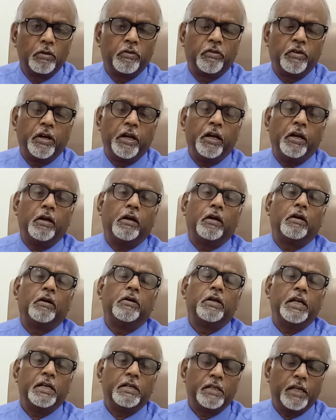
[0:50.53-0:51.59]
3,
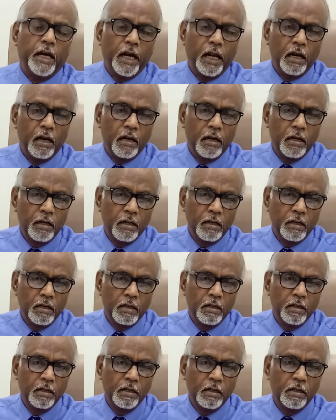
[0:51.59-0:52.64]
diesel.
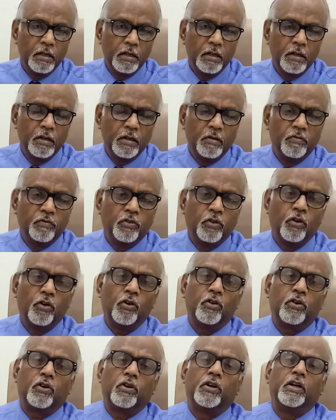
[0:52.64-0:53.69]

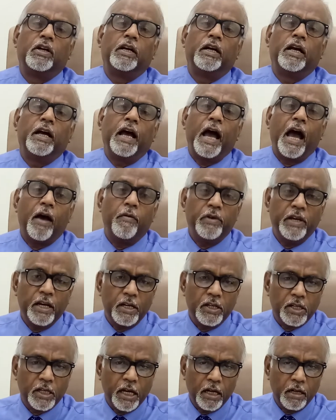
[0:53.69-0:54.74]
4,
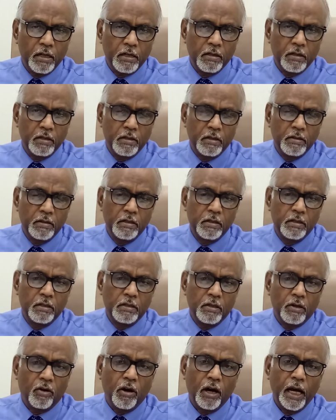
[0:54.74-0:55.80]
aviation
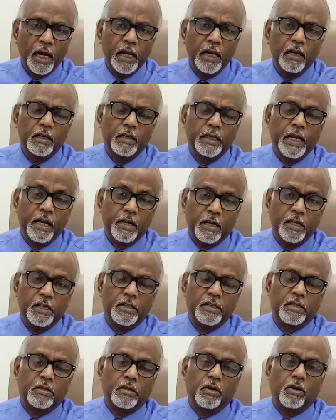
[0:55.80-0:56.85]
oil, that
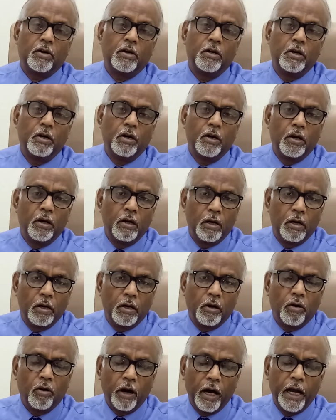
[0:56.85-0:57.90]
is
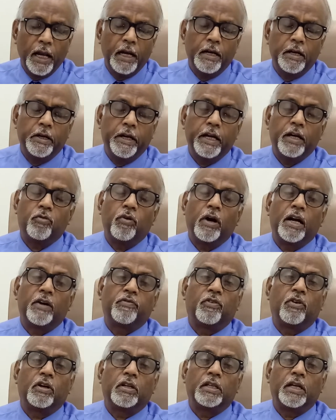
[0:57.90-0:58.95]
oil required
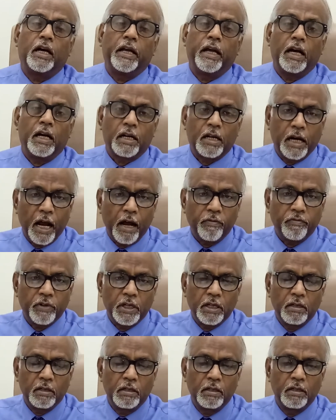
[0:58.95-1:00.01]
for the aircraft,
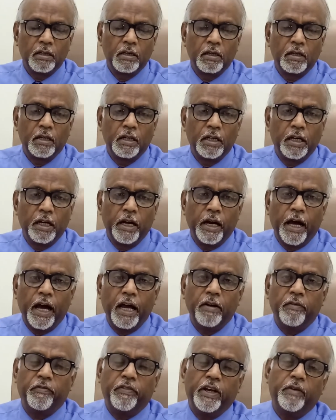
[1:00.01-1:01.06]

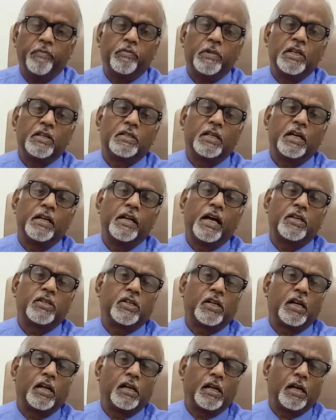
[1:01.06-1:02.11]
and 5th is the
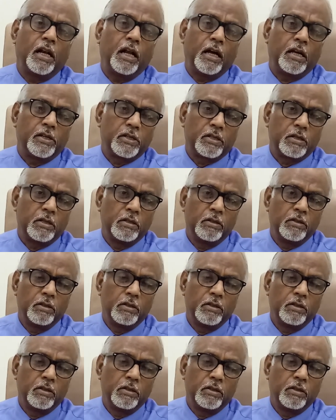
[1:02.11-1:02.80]
natural gas.